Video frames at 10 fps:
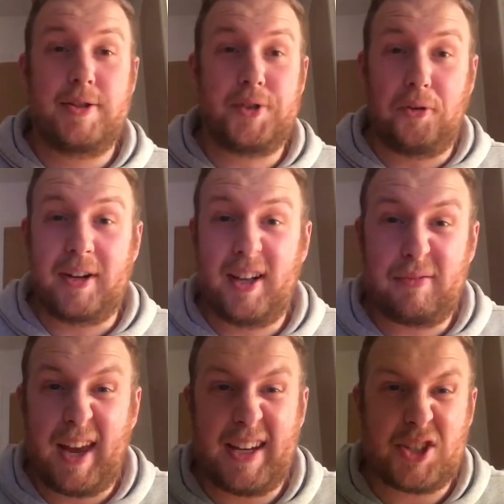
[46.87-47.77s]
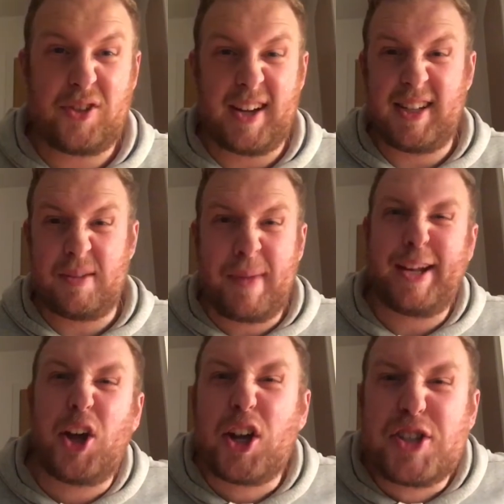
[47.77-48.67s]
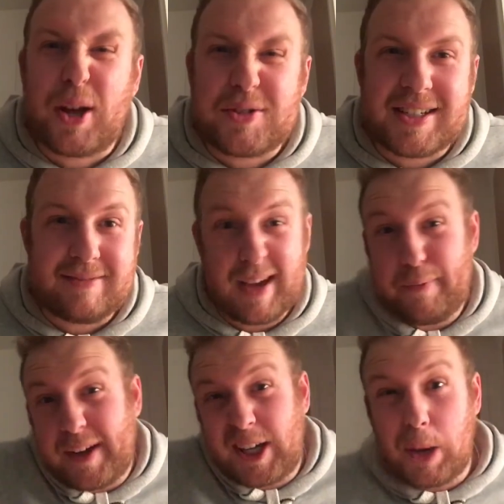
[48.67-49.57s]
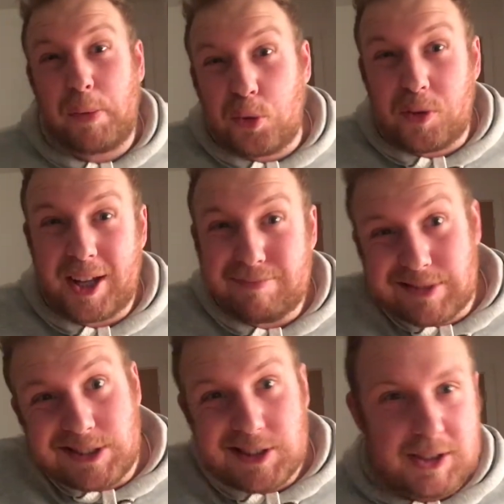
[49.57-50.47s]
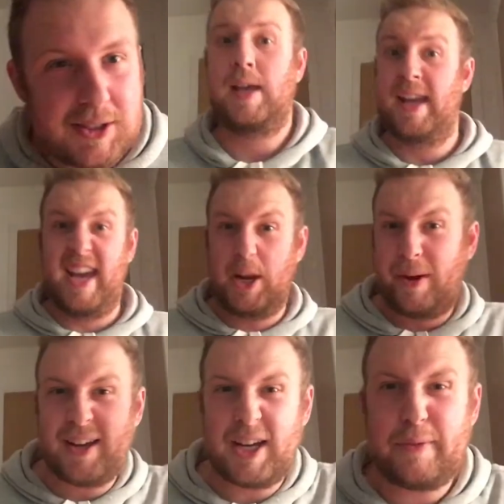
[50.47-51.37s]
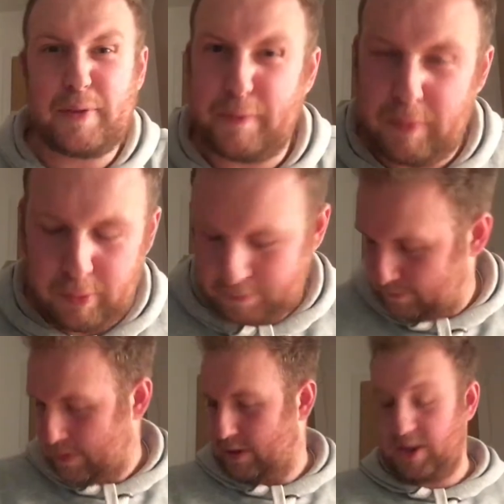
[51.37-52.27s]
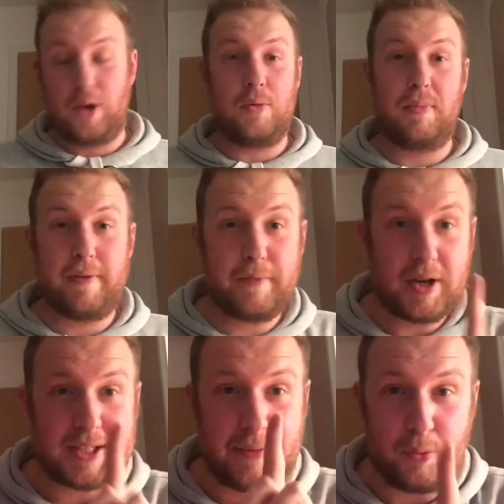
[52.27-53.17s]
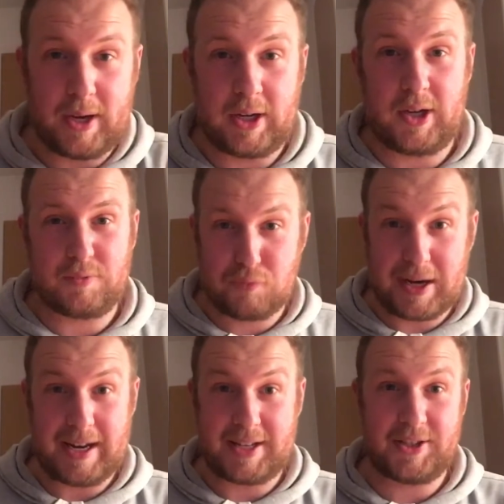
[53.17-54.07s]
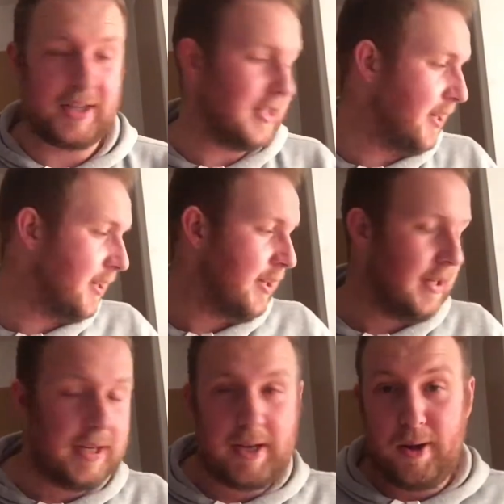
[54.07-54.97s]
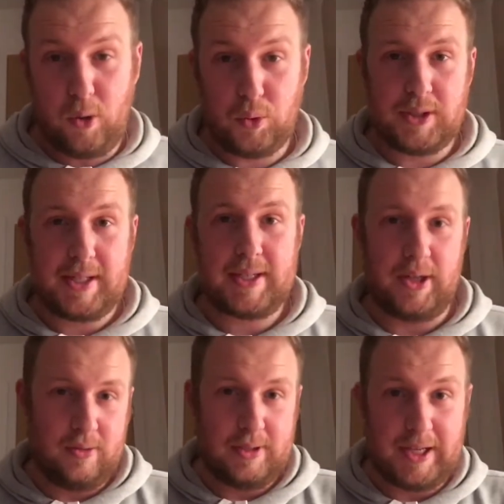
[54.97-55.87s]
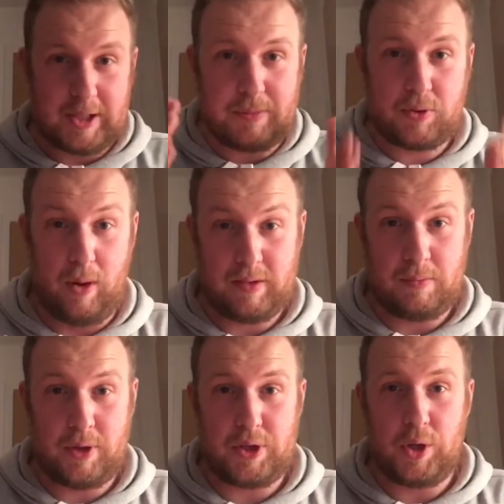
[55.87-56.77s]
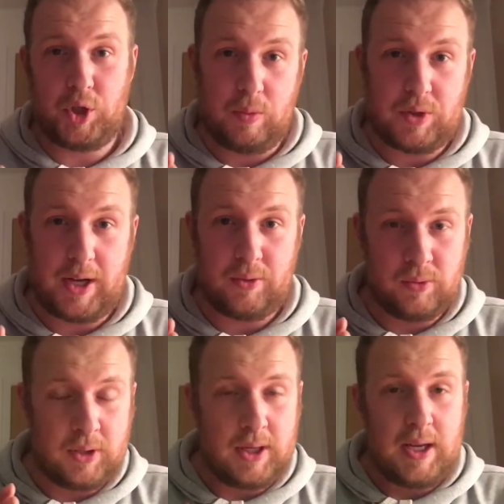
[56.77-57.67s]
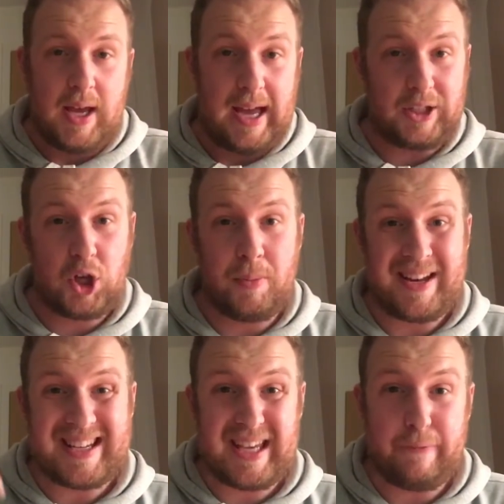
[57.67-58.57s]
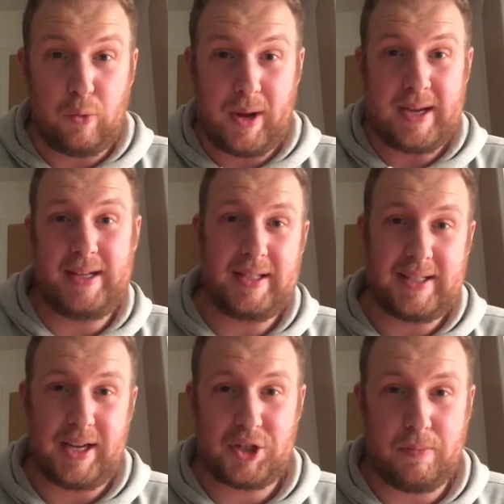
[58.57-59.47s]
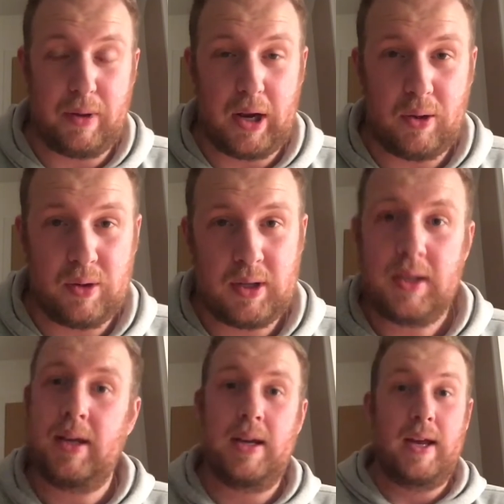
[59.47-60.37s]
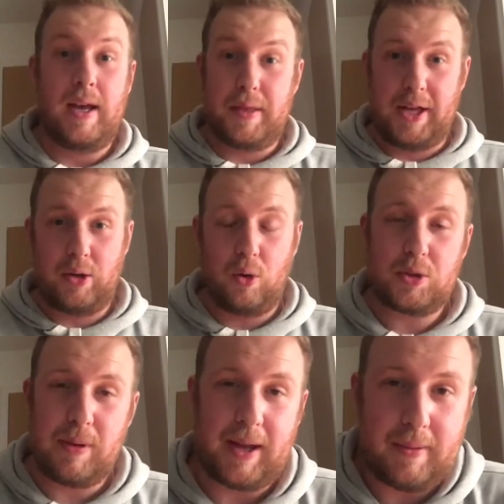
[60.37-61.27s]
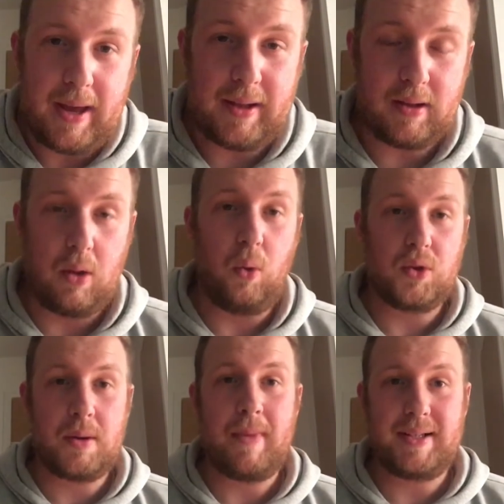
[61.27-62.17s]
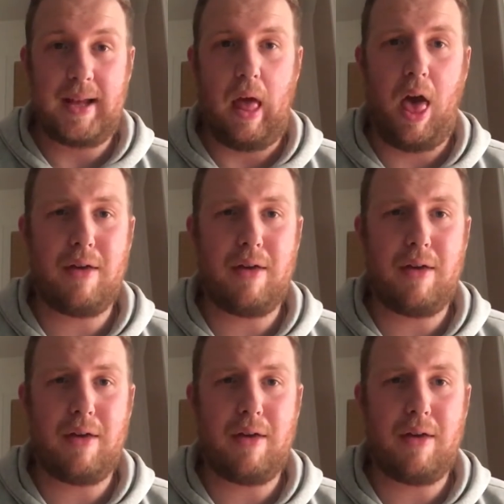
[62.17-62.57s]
Sorry, I'm getting distracted. Man United, Chelsea, FA Cup and all that. Anyway, enough of the football. So, my first giveaway, guys, really exciting. All you need to do is subscribe to my YouTube channel and comment giveaway in the section below. Then you'll also be automatic.